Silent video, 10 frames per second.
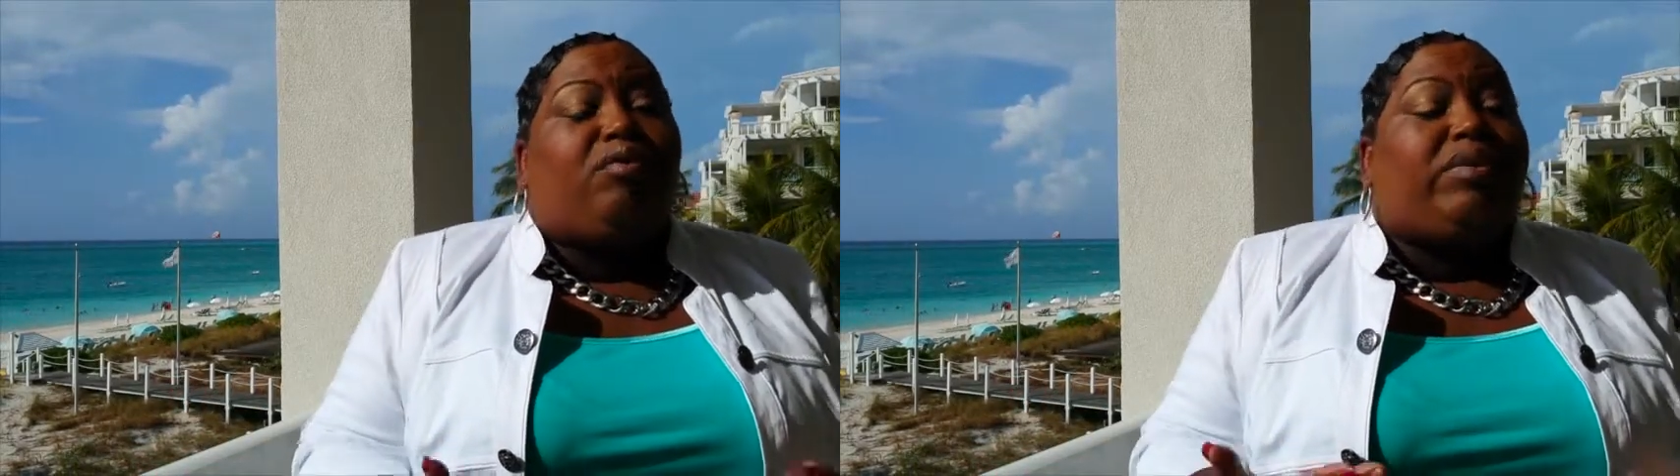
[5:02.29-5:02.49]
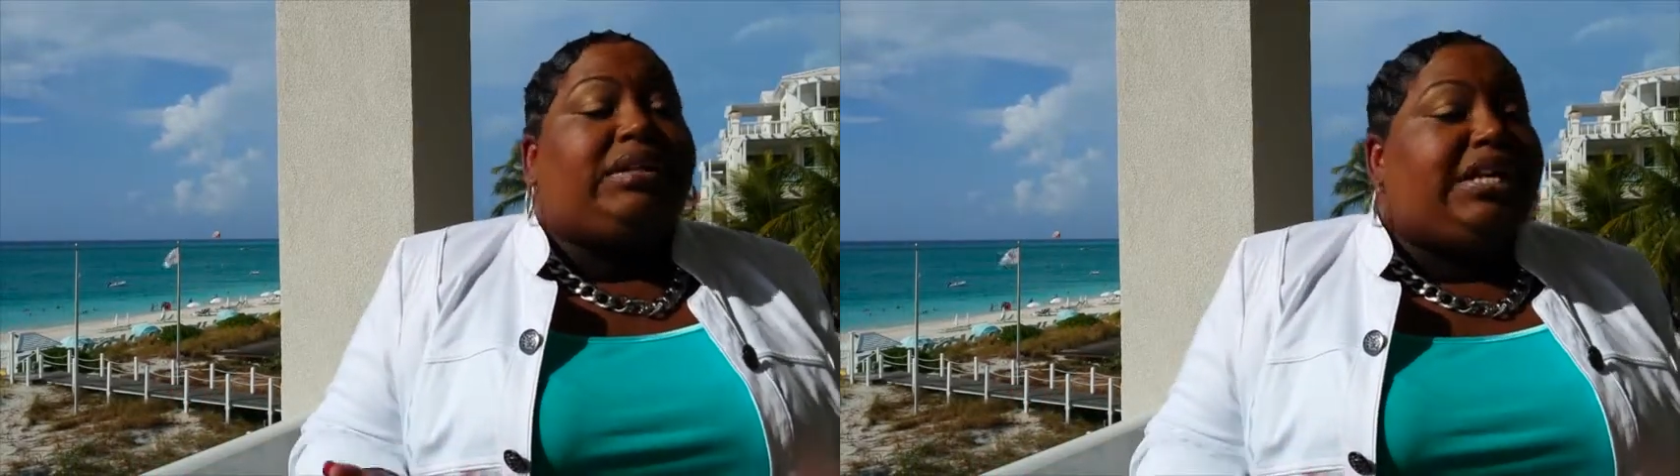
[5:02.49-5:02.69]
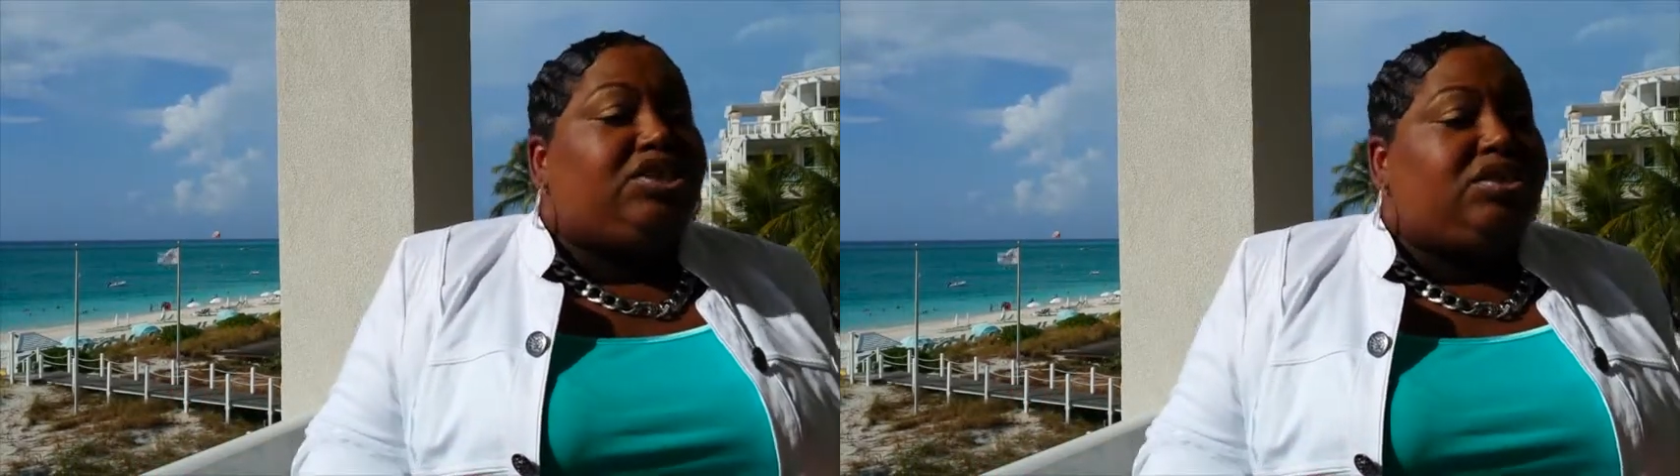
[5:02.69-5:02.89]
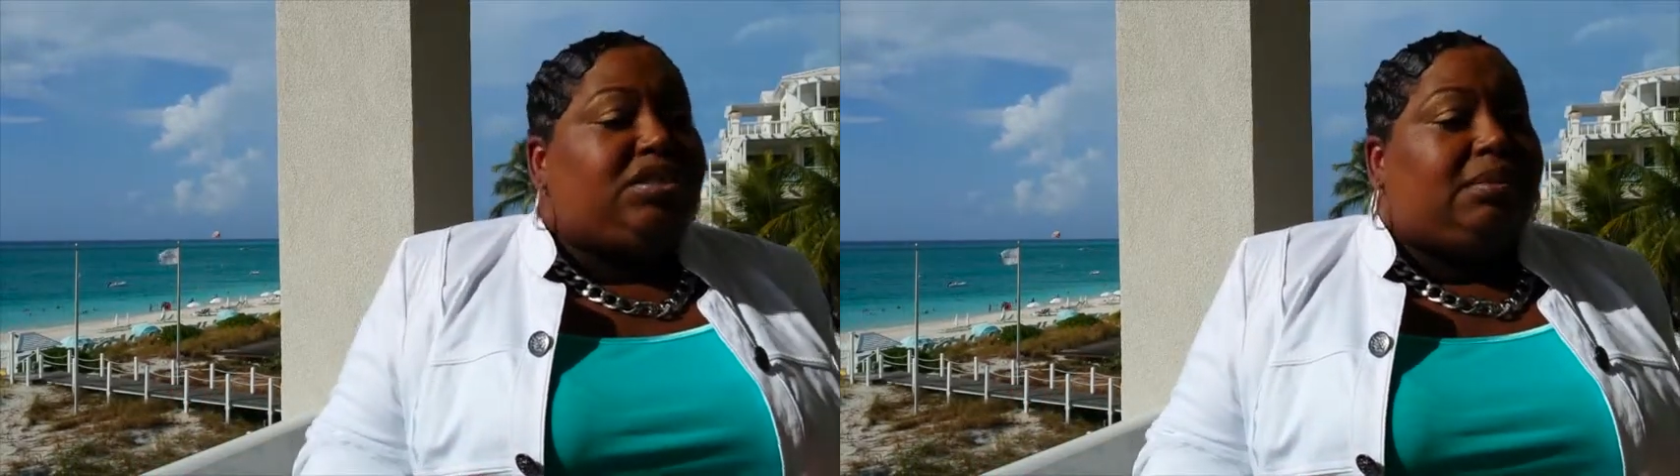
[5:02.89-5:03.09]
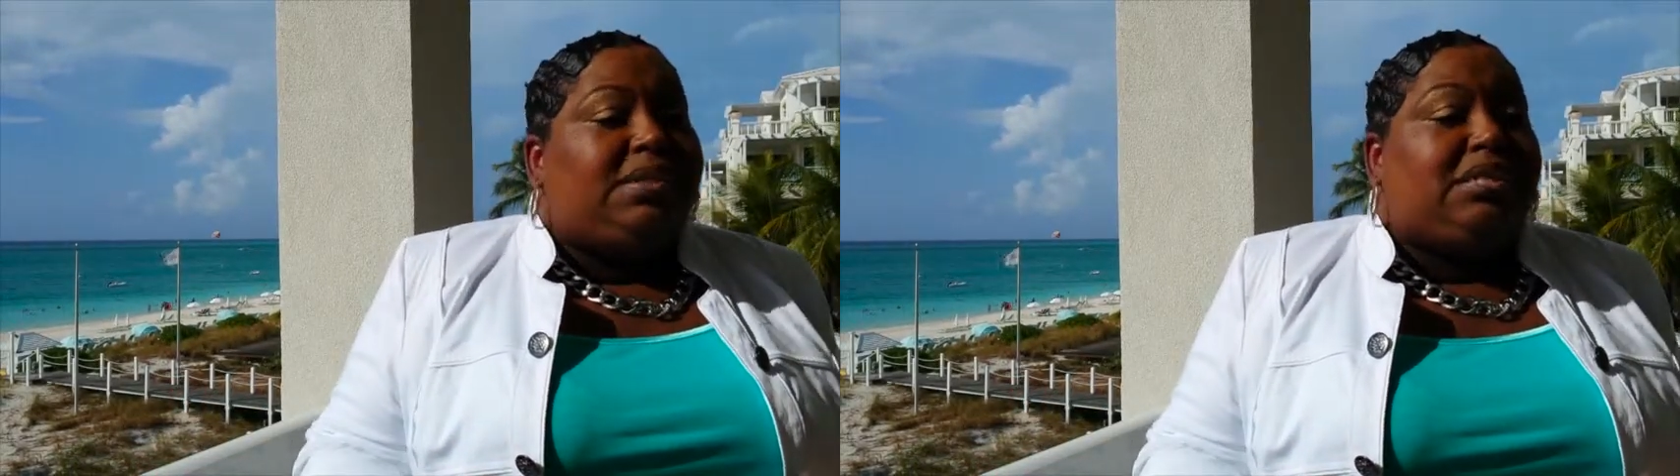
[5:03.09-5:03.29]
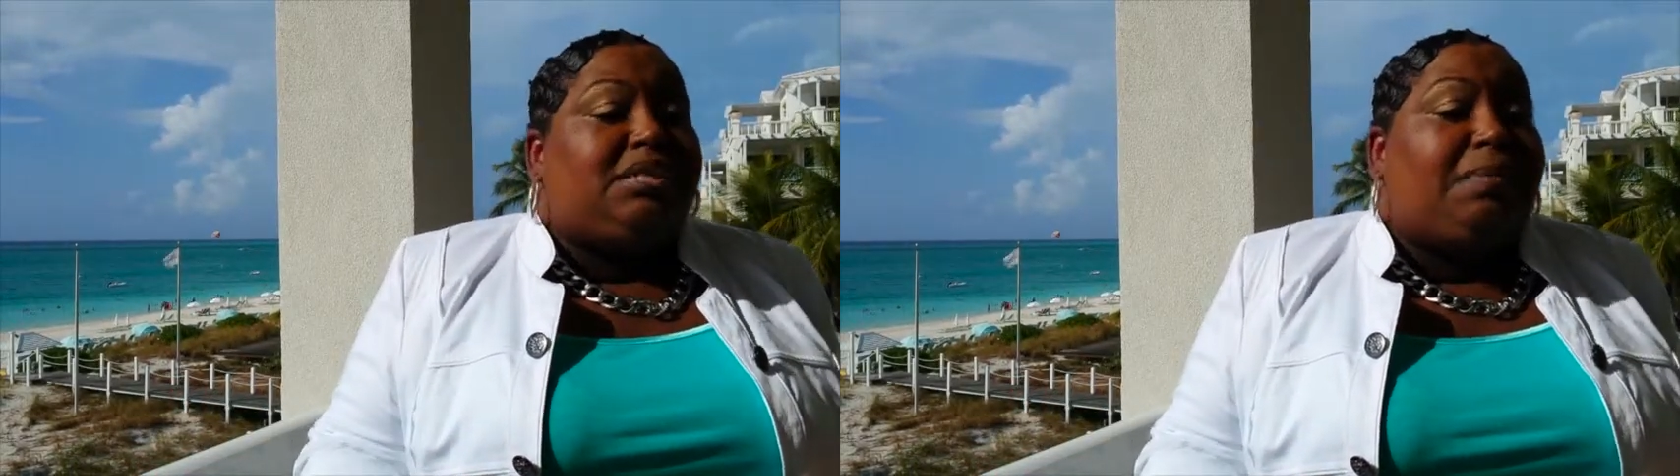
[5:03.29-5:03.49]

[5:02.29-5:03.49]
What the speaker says: relationships and